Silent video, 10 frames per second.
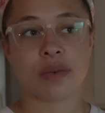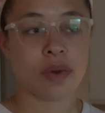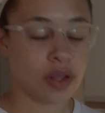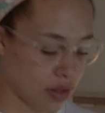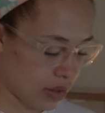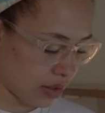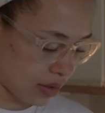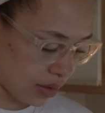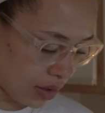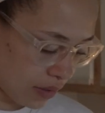with
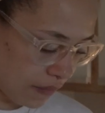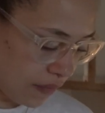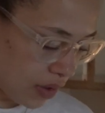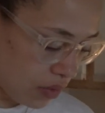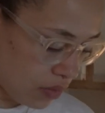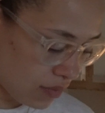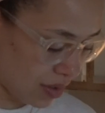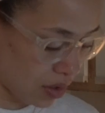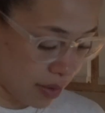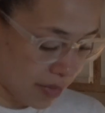a few,
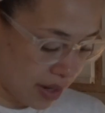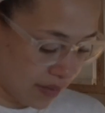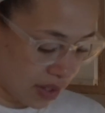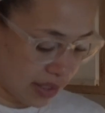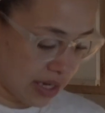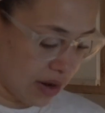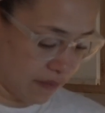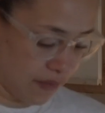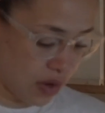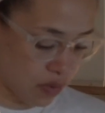no, I'm not even going to say a
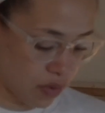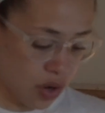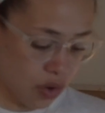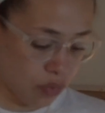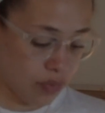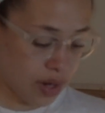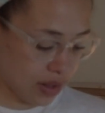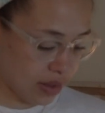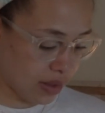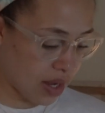few,
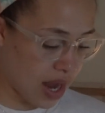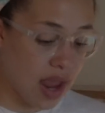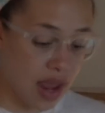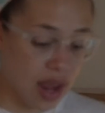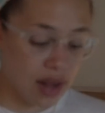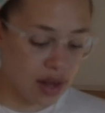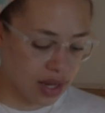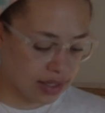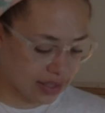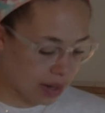with an
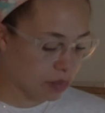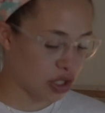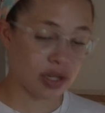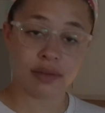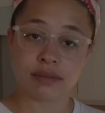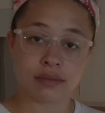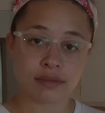exception,